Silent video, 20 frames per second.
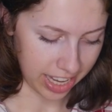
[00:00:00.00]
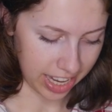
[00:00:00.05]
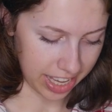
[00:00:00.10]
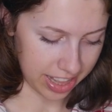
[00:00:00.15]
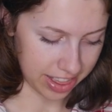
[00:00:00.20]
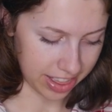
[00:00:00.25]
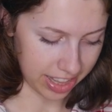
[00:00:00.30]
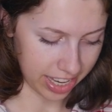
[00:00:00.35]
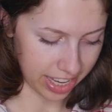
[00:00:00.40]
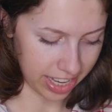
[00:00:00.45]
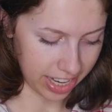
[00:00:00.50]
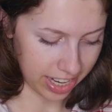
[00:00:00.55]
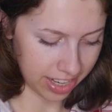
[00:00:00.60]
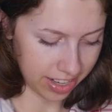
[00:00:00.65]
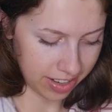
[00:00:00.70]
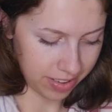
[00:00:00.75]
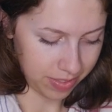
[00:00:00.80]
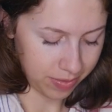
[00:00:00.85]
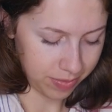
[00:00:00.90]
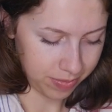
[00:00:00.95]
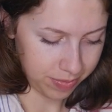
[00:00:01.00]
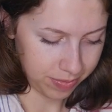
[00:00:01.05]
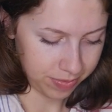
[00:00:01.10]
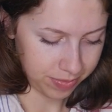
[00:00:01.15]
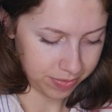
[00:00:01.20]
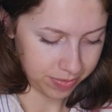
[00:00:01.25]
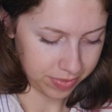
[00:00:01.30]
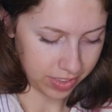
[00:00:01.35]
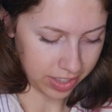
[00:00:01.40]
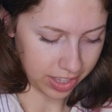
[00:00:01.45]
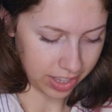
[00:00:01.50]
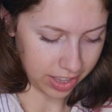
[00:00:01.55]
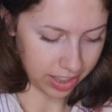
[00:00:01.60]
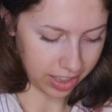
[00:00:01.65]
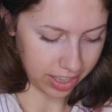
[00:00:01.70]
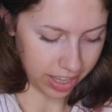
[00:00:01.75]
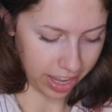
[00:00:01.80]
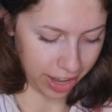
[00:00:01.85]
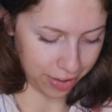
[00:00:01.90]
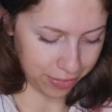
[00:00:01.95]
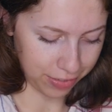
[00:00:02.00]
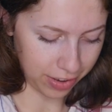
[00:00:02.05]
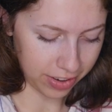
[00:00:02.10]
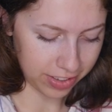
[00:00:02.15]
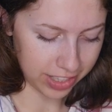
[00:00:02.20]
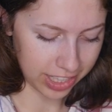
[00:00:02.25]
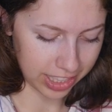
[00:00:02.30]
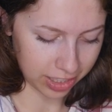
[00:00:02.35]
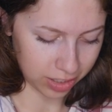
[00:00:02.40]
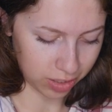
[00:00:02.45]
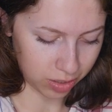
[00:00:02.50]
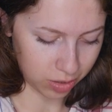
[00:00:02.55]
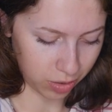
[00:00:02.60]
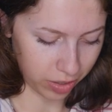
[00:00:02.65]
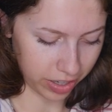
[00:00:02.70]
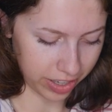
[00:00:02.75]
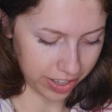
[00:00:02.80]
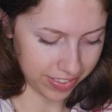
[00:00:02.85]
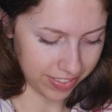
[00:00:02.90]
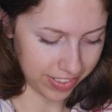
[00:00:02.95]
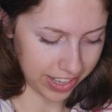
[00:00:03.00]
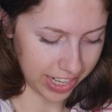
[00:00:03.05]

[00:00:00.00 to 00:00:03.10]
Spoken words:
And then I found it in the store